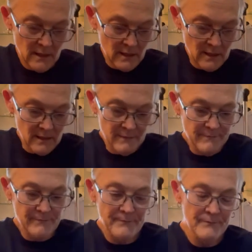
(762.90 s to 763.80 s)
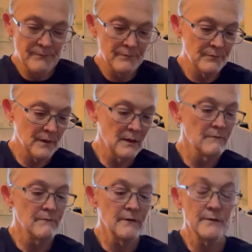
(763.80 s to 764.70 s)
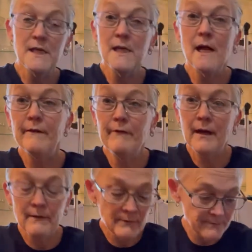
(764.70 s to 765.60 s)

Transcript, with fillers: Um, Fifteen ninety five.